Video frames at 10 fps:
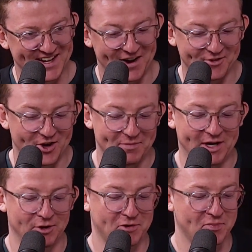I've got my
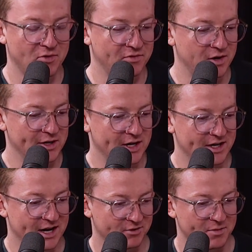crypto portfolio
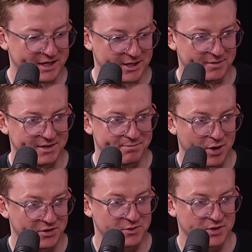and I've got my company,
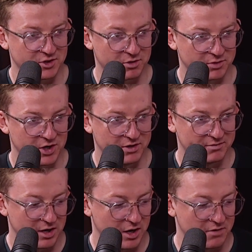both exposed to crypto.
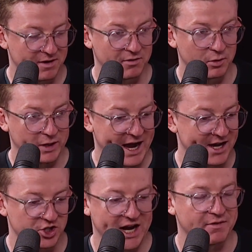Yeah. I own very little
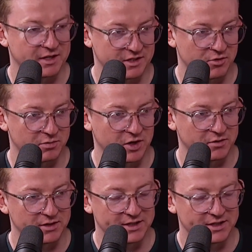cash. Everything's in crypto.